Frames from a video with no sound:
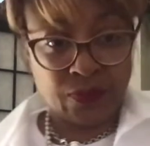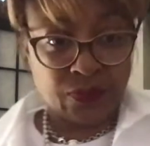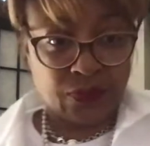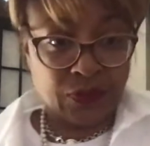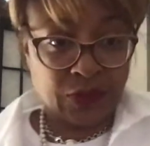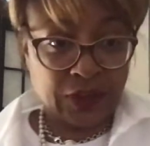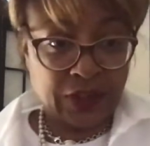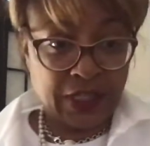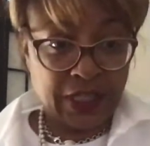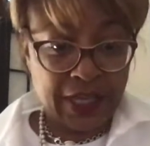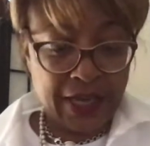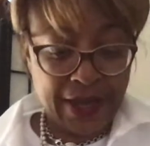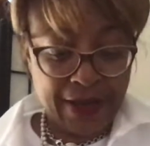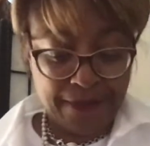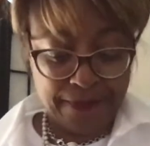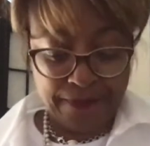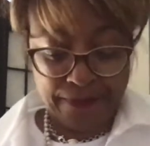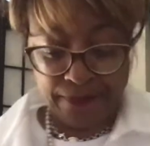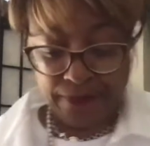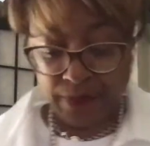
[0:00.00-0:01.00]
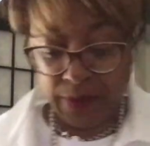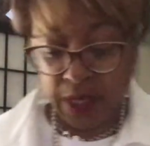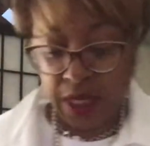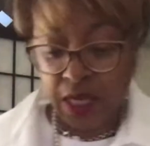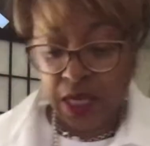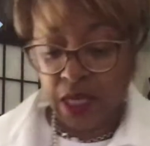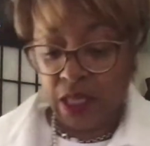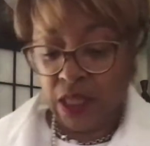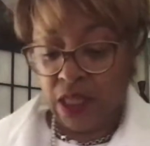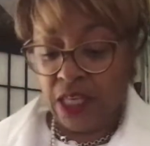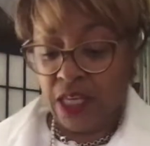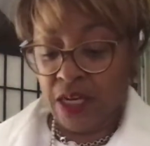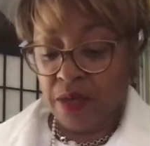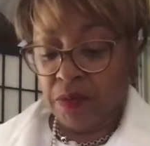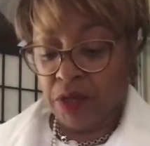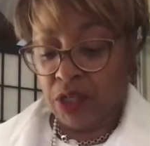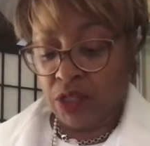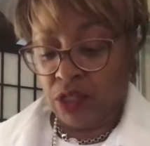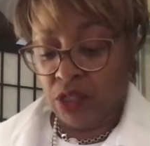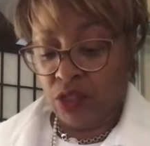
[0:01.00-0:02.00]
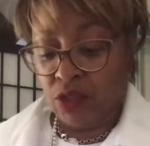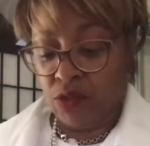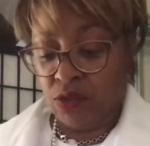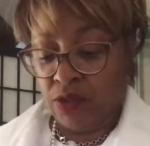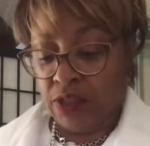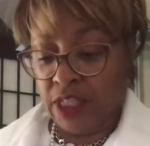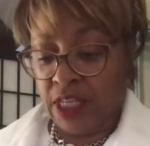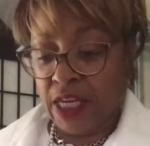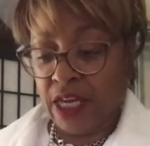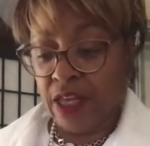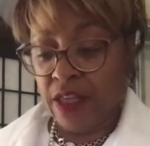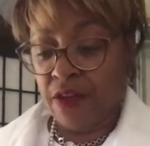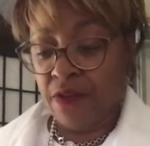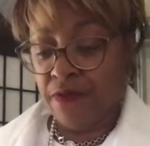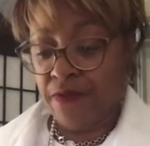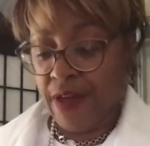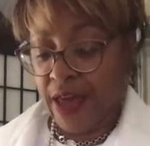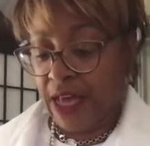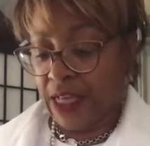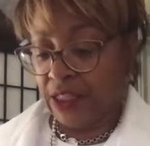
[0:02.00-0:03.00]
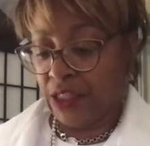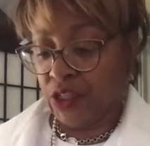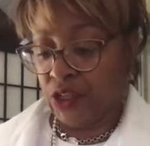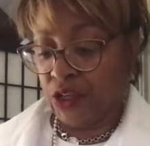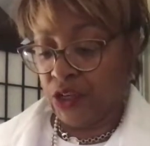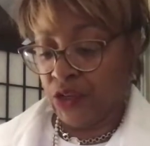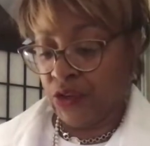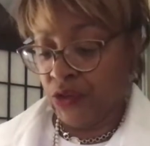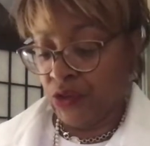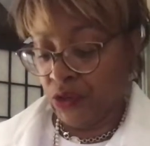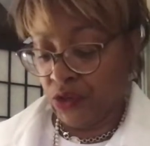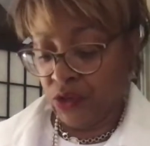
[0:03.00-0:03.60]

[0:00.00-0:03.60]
See that? Then I'm going to use the other fastener,